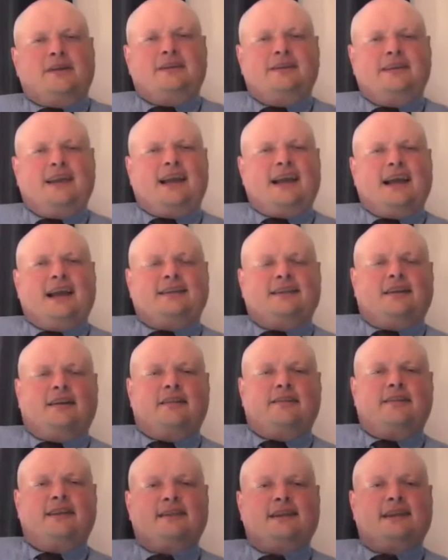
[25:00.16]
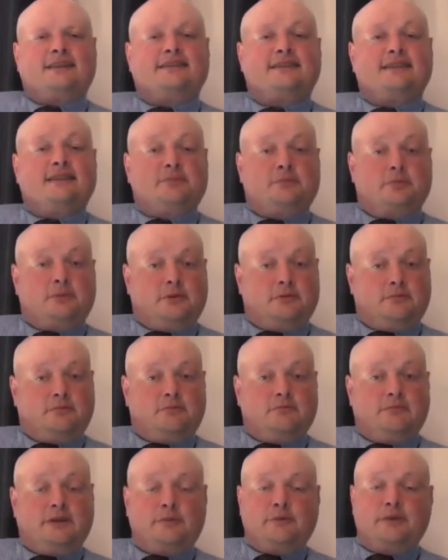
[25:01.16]
Yeah, and I think that's deliberate.
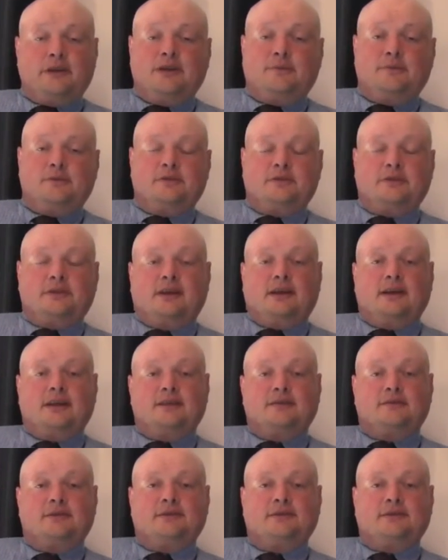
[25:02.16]
Maybe we can come on to that.